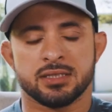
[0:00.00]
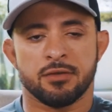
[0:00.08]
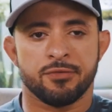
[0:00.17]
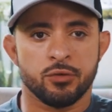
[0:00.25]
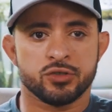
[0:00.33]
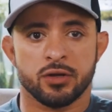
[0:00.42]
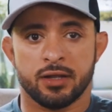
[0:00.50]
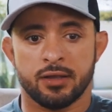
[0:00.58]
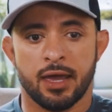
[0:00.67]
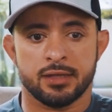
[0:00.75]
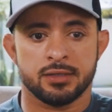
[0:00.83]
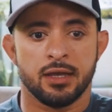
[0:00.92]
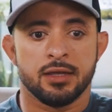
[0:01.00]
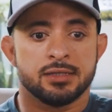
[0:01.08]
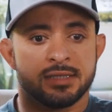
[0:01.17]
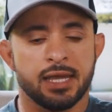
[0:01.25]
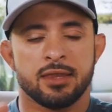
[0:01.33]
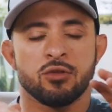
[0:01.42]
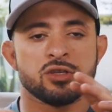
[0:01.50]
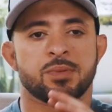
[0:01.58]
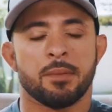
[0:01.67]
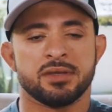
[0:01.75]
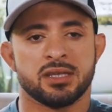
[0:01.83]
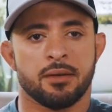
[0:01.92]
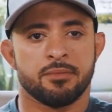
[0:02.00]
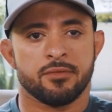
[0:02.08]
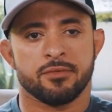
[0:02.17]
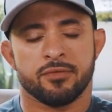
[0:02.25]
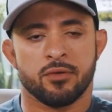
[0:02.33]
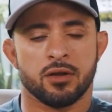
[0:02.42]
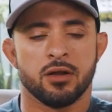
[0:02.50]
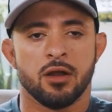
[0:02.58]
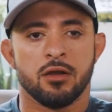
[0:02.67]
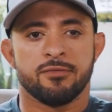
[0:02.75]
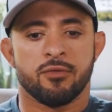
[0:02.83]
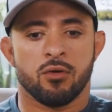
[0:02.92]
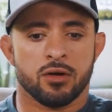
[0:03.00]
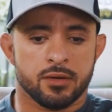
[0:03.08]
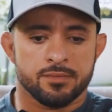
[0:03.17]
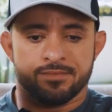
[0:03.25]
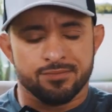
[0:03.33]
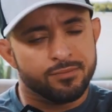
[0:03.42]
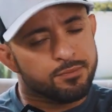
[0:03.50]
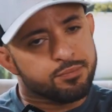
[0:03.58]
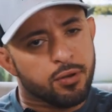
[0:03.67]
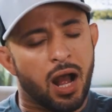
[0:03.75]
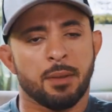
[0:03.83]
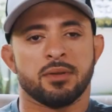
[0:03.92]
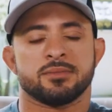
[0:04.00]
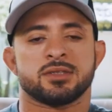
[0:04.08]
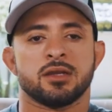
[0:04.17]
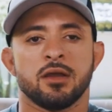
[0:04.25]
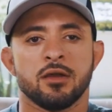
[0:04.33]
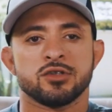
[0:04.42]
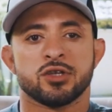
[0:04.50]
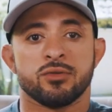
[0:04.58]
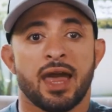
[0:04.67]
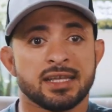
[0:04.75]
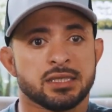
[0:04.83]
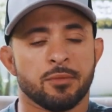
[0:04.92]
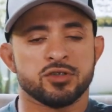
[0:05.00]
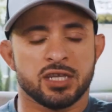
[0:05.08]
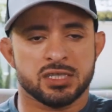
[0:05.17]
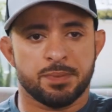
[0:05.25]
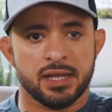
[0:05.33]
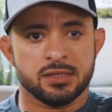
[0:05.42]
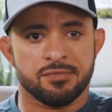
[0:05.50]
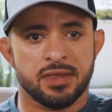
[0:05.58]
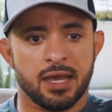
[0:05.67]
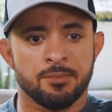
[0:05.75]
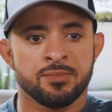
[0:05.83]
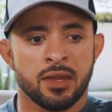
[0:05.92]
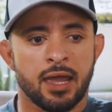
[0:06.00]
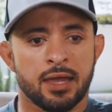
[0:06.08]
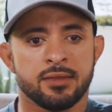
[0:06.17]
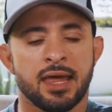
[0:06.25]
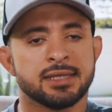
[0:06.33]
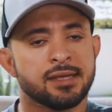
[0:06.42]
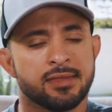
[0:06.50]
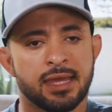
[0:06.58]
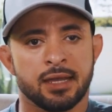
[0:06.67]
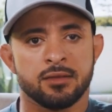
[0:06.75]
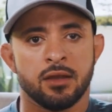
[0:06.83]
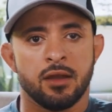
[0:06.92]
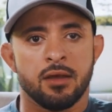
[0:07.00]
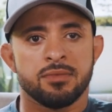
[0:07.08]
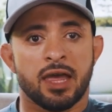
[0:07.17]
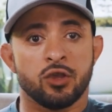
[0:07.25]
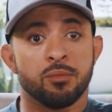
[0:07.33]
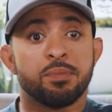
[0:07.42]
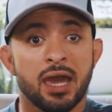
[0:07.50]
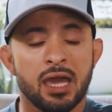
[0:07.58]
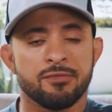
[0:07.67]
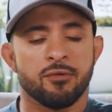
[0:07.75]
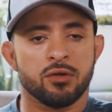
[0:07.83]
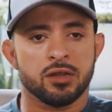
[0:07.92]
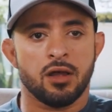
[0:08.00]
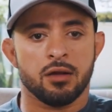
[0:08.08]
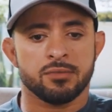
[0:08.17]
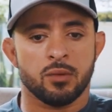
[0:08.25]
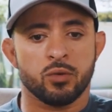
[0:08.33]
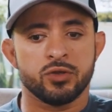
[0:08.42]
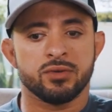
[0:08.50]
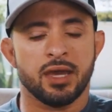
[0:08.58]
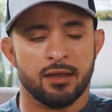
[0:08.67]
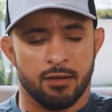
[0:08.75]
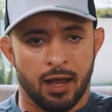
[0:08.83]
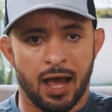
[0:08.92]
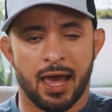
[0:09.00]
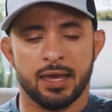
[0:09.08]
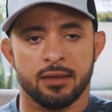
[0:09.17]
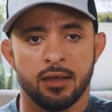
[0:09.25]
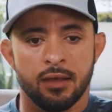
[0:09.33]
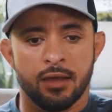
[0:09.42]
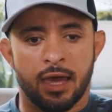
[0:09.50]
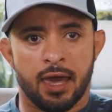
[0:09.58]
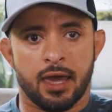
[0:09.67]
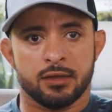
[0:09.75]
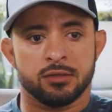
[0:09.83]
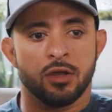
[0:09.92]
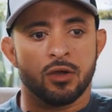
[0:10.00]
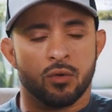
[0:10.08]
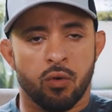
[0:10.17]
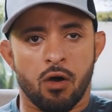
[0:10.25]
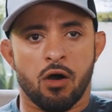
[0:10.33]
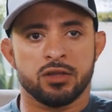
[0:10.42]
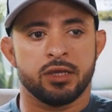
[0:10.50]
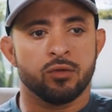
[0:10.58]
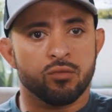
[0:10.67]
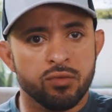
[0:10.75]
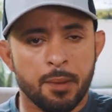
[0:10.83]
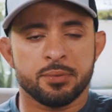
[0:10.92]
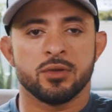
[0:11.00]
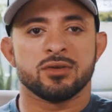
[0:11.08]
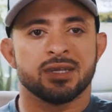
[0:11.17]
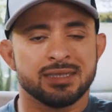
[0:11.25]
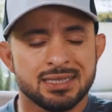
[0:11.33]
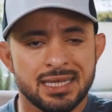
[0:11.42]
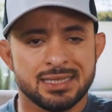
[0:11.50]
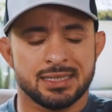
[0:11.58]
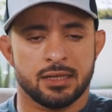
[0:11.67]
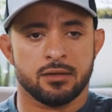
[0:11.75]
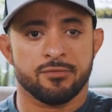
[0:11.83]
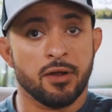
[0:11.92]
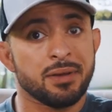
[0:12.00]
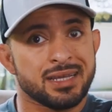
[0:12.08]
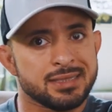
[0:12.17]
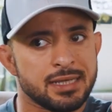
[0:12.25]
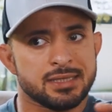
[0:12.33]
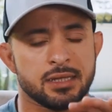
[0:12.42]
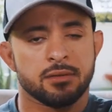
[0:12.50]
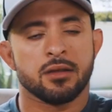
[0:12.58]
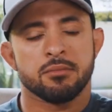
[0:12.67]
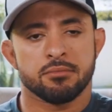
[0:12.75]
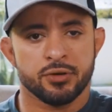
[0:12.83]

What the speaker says: in the future, and set those puppies up for problems. So that's the most expensive thing, and that's a thing that you pay for in the long run when you get a high-end, quality, reputable, from a consistent